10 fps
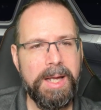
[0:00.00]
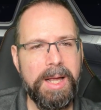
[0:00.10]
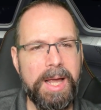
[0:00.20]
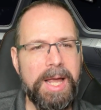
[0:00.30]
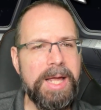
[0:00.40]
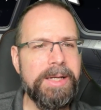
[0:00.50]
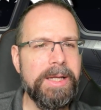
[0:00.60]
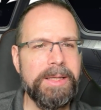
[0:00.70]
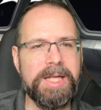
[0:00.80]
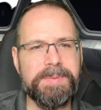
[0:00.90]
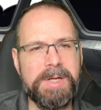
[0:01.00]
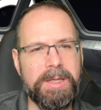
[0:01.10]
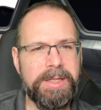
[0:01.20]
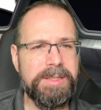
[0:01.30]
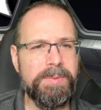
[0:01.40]
And last but
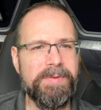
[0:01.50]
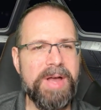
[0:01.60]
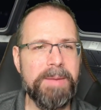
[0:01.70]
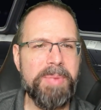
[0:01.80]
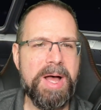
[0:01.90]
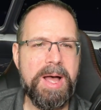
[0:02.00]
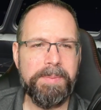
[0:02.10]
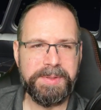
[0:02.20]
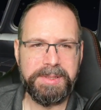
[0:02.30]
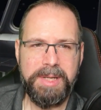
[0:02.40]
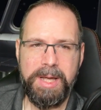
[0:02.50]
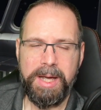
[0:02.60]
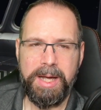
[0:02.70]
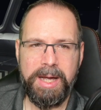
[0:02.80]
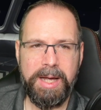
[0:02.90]
not least, we've got pops.
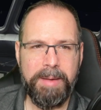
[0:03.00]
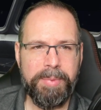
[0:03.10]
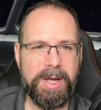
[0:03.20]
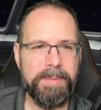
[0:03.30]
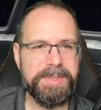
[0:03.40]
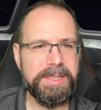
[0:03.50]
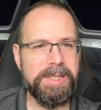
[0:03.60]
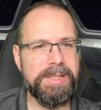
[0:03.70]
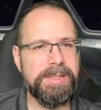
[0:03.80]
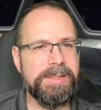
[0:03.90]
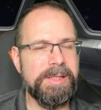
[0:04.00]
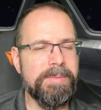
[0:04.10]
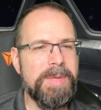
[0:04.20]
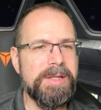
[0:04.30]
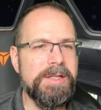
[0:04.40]
Uh, Pops is,
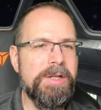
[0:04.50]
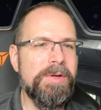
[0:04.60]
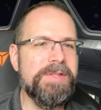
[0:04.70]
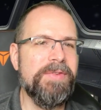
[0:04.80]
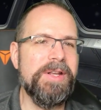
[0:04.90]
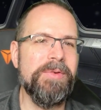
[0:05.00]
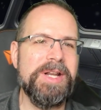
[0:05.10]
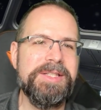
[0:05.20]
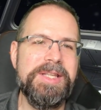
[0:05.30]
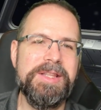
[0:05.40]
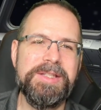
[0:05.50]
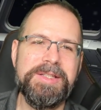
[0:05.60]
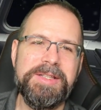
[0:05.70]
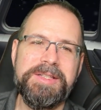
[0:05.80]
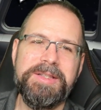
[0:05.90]
you know, it's funny when I see this
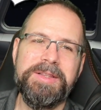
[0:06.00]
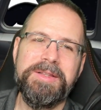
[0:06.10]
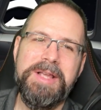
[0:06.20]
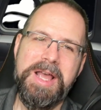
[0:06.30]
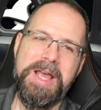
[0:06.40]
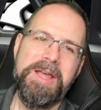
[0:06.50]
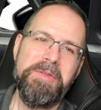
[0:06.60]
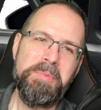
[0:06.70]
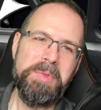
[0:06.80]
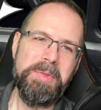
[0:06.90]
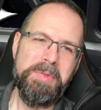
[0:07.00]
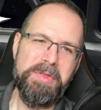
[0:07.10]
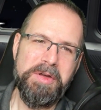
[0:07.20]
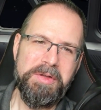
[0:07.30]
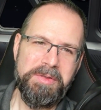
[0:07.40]
this
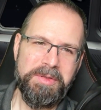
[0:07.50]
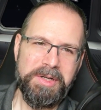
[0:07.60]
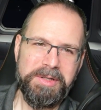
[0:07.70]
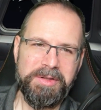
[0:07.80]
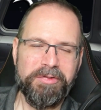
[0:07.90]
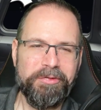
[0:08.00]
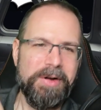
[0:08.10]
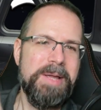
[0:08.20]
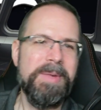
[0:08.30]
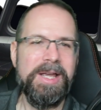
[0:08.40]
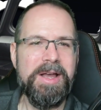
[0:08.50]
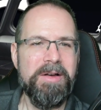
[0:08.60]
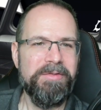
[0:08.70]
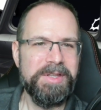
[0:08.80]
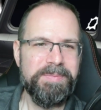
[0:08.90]
the the the framing
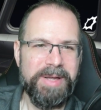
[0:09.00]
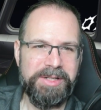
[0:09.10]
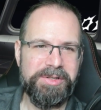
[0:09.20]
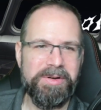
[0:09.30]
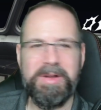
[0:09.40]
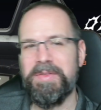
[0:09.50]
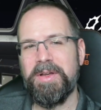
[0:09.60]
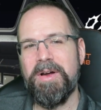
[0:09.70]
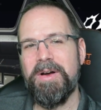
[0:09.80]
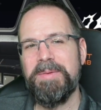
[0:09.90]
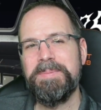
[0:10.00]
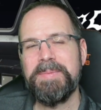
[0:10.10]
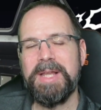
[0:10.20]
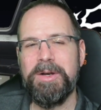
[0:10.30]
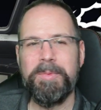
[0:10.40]
of this picture and the card.
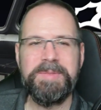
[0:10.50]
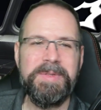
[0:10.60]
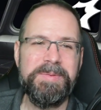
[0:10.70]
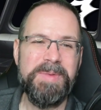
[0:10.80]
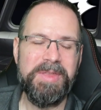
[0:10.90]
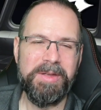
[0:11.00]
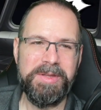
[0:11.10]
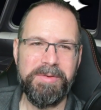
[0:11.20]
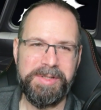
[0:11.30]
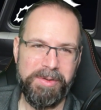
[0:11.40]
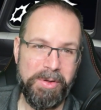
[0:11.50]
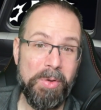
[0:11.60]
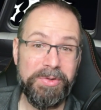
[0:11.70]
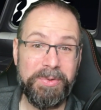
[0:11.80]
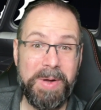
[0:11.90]
It almost makes me think of the original
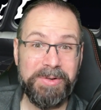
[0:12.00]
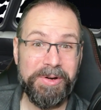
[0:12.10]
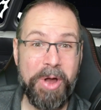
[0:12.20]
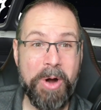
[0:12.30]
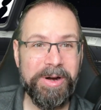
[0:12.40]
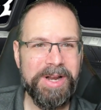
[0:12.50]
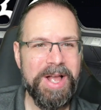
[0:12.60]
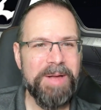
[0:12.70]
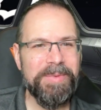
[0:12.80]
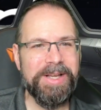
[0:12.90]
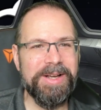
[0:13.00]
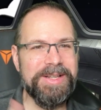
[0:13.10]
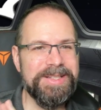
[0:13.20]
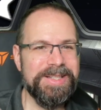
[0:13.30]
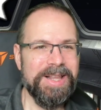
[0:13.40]
Gold Squadron art
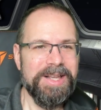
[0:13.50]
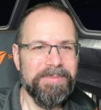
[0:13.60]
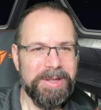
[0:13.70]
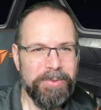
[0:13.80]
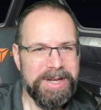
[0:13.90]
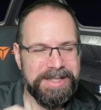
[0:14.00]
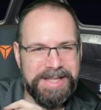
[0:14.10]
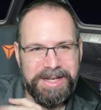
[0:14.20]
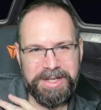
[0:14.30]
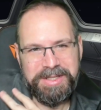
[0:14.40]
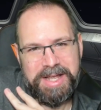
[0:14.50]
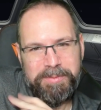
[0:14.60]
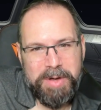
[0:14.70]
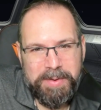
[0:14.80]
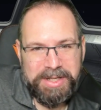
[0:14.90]
because, like, I'm like, wait, is that is
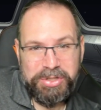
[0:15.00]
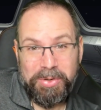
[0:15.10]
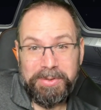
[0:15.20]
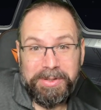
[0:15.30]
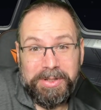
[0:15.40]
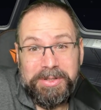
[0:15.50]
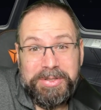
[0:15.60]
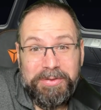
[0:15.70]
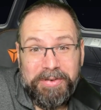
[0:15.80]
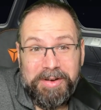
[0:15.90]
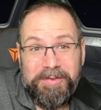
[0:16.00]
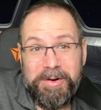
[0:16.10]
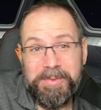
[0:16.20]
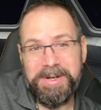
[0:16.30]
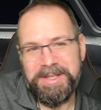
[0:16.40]
that Y Wing's shoulder a little too far
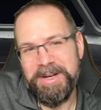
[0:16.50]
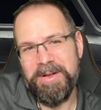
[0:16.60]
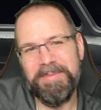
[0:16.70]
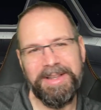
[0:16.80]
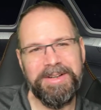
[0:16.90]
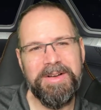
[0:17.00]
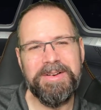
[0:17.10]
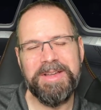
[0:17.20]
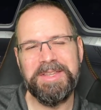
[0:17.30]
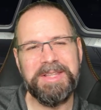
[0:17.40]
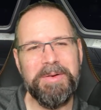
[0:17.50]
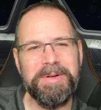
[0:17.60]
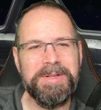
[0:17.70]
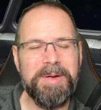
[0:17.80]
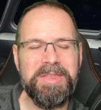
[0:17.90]
forward? You know, I'm like, no, no, I think that
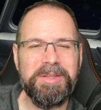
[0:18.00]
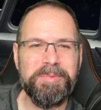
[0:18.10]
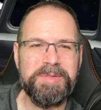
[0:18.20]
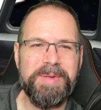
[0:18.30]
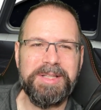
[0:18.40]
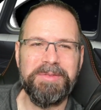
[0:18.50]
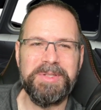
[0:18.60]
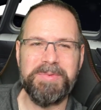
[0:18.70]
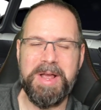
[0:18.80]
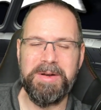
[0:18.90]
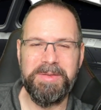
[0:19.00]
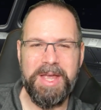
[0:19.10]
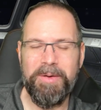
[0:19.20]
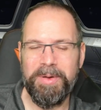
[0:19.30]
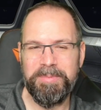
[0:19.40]
one. No, I think the perspective is right on
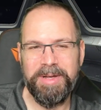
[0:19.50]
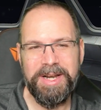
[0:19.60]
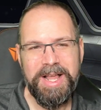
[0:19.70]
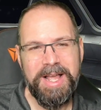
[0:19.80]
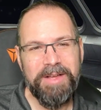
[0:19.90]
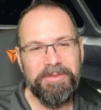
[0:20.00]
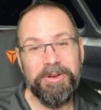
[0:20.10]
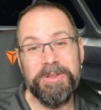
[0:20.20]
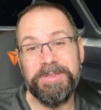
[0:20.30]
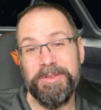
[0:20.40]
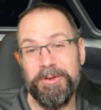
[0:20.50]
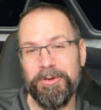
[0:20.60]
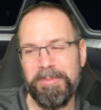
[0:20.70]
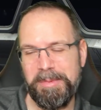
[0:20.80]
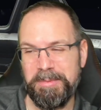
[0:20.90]
that one. But for those of you who
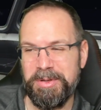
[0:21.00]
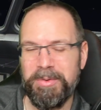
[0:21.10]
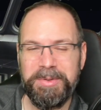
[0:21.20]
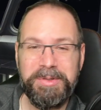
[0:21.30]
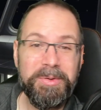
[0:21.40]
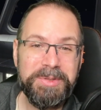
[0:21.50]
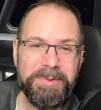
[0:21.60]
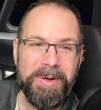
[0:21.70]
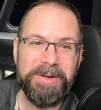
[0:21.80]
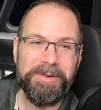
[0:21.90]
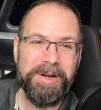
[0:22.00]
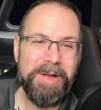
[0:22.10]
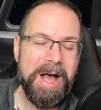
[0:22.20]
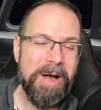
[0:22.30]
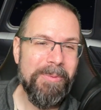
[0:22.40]
remember the old Gold
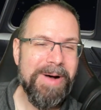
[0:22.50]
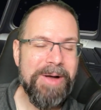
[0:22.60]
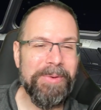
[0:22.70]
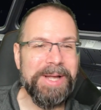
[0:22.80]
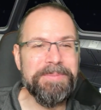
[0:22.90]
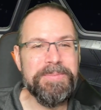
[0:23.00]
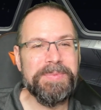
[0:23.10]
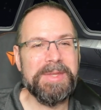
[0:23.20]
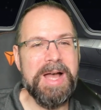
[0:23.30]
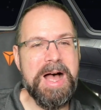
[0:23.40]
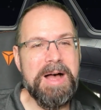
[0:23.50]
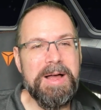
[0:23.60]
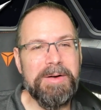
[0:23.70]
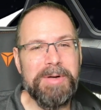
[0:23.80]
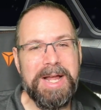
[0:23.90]
Squadron uh, Y Wing,
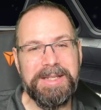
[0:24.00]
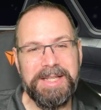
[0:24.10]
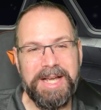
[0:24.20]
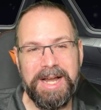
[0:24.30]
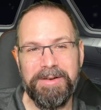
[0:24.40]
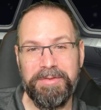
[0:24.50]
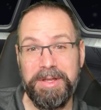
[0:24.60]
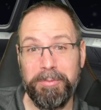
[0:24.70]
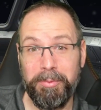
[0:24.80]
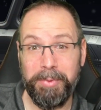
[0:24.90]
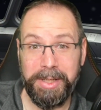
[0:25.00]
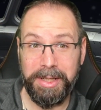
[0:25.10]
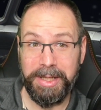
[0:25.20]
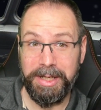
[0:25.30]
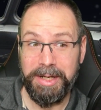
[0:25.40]
uh, had the kind of the
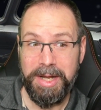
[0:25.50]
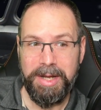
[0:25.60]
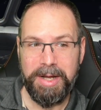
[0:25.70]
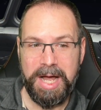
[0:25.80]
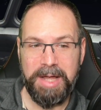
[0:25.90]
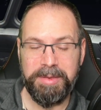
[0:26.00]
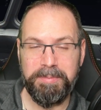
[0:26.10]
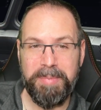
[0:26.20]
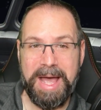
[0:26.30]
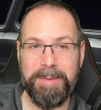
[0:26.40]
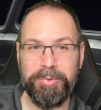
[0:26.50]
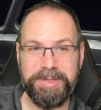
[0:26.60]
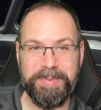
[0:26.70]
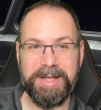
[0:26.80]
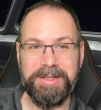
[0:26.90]
really uh, bad
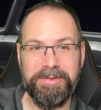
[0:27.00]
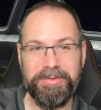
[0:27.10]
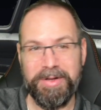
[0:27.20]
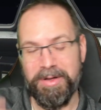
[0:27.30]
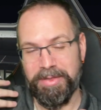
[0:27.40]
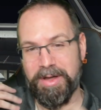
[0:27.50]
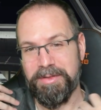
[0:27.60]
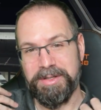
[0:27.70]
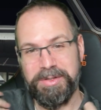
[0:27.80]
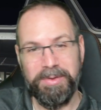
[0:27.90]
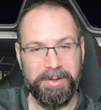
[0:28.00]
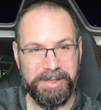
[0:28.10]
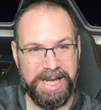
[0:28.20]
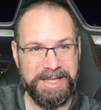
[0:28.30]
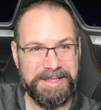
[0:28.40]
perspective on on the two
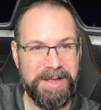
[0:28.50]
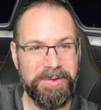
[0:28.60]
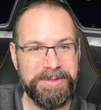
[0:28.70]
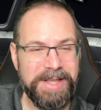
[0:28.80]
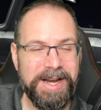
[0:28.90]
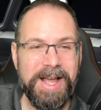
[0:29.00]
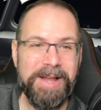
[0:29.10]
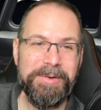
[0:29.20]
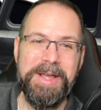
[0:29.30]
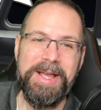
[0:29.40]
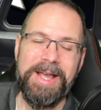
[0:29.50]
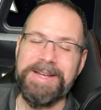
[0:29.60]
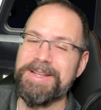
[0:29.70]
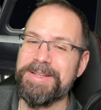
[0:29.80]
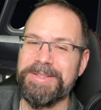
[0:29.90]
little nacelles that I had,
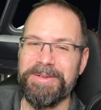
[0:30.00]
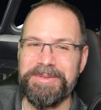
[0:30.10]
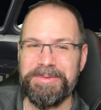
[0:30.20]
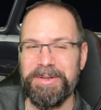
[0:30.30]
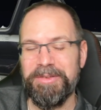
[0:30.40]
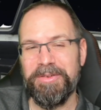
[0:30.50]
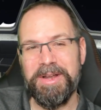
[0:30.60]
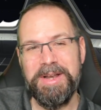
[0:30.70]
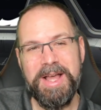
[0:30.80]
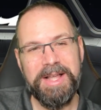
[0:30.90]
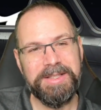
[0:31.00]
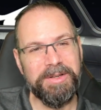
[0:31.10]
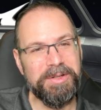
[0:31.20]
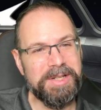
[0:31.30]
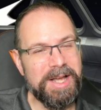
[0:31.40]
and uh, so it was really fun. It's a
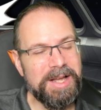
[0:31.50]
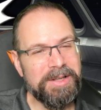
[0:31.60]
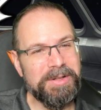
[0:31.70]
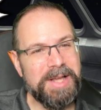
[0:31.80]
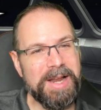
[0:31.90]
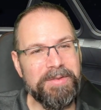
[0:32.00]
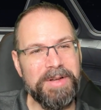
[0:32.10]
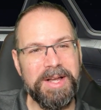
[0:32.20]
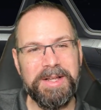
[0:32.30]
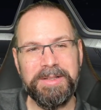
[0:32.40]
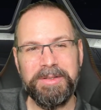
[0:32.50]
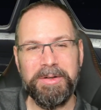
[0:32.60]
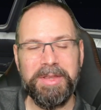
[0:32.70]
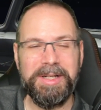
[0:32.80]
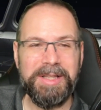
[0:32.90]
good uh, good kind of a
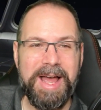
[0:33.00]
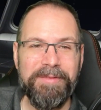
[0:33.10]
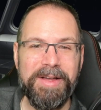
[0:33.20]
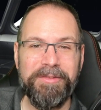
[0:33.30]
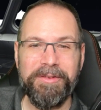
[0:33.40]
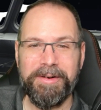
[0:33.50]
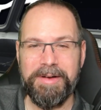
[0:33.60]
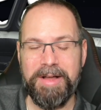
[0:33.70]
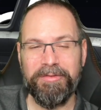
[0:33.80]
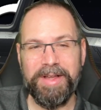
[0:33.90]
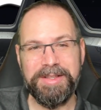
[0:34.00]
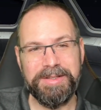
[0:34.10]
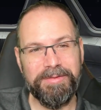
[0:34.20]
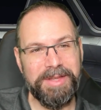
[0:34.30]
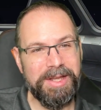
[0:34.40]
little thing to laugh at for uh, fans
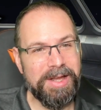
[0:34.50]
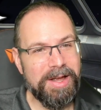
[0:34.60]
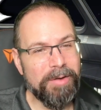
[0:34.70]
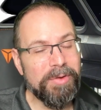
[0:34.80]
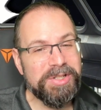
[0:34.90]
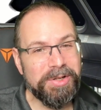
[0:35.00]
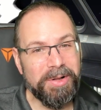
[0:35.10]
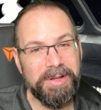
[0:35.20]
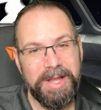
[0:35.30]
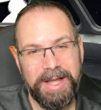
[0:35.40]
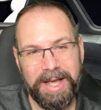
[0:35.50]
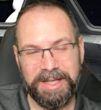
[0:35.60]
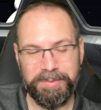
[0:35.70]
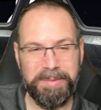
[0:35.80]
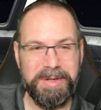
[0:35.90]
of the uh, original
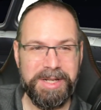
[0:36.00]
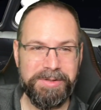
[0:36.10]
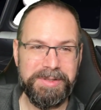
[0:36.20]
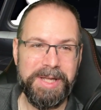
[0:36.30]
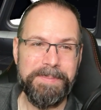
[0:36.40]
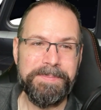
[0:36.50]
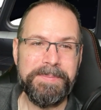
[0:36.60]
X-wing miniatures game.